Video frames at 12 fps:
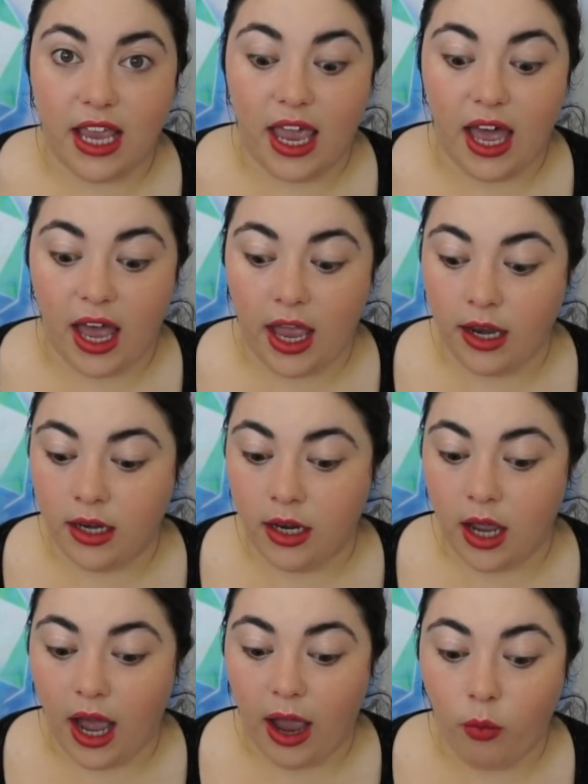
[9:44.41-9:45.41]
and
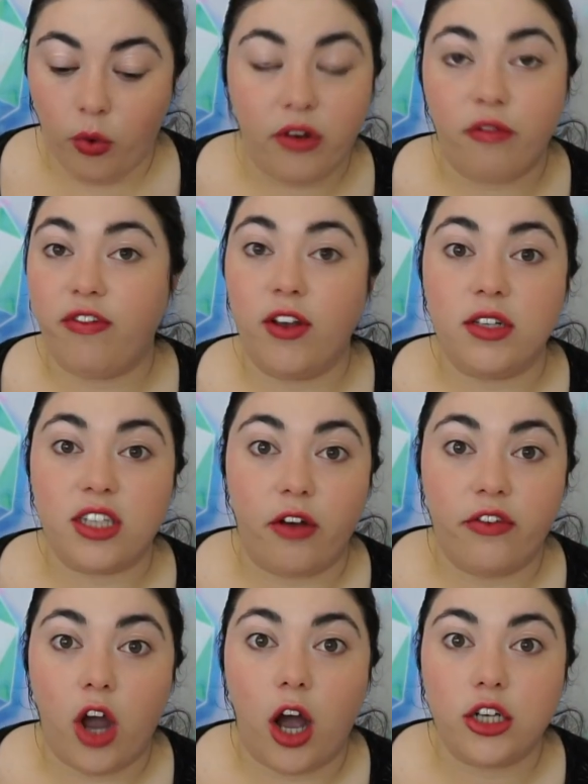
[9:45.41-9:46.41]
I wouldn't feel
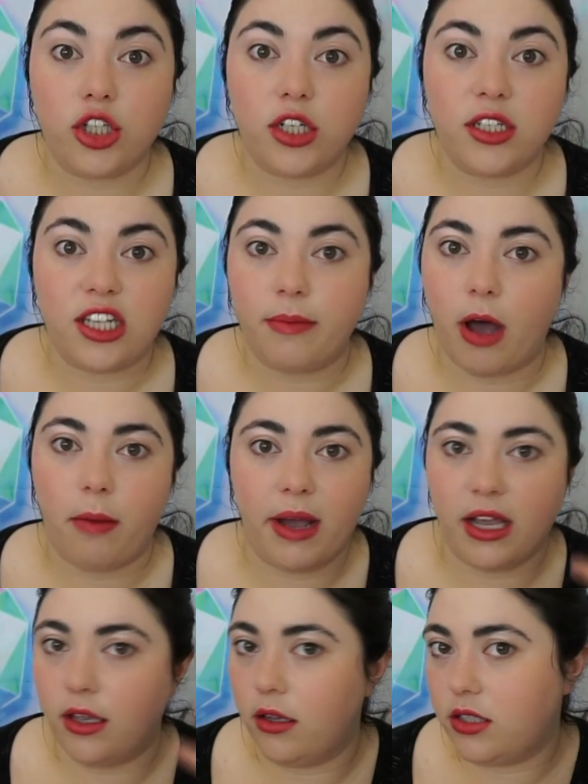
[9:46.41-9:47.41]
self-conscious about my,